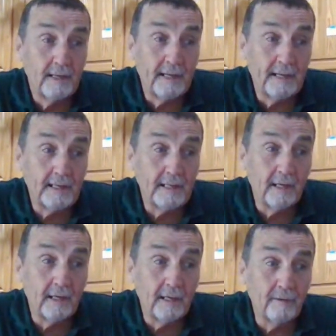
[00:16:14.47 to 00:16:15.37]
and
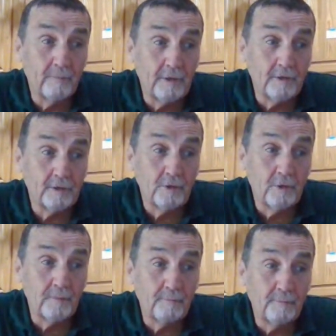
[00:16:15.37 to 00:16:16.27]
uh, there's
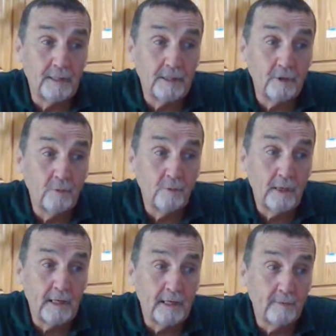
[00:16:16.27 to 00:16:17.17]
going to be a new
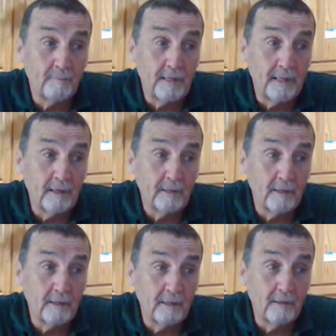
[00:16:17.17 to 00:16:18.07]
way about
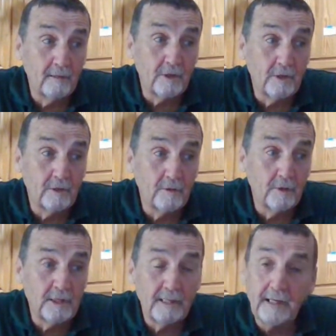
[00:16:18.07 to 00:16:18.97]
uh,
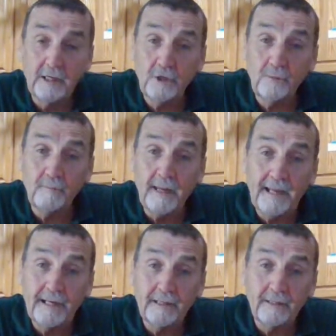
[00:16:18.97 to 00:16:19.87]
looking at
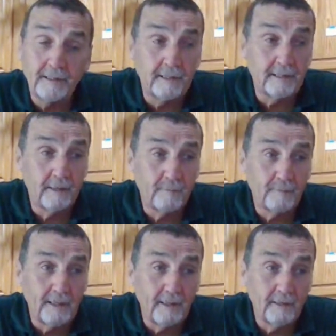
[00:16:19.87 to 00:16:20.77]
humanity and
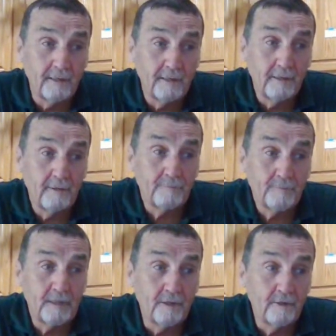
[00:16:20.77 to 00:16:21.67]
about,
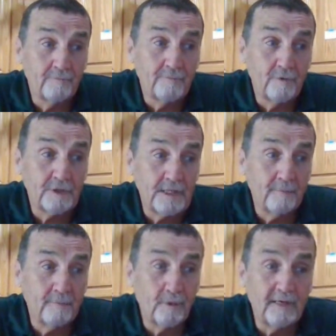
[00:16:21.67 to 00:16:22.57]
you know, for
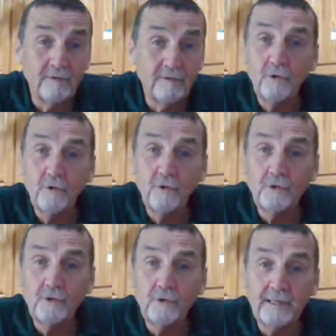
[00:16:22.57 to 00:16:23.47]
example,
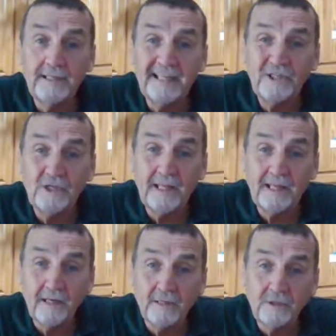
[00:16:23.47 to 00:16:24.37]
evolution. They're teaching
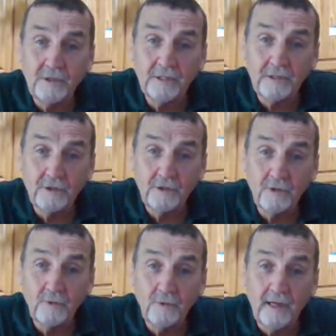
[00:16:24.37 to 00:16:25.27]
that nonsense in
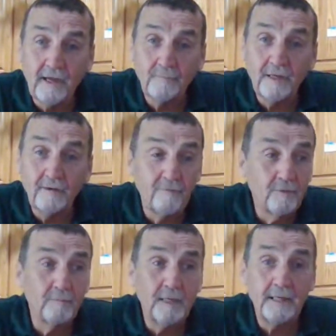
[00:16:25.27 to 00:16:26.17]
school and have been
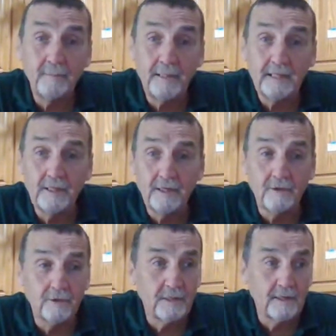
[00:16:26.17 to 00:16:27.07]
for many, many
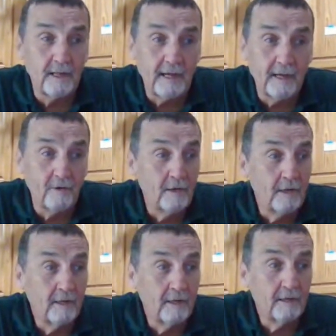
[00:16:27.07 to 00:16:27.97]
years, and how
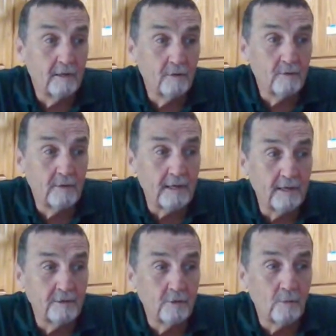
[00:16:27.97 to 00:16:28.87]
uh, that
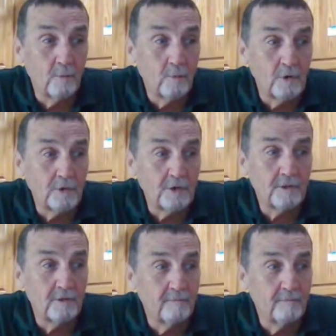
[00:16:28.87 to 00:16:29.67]
is the worst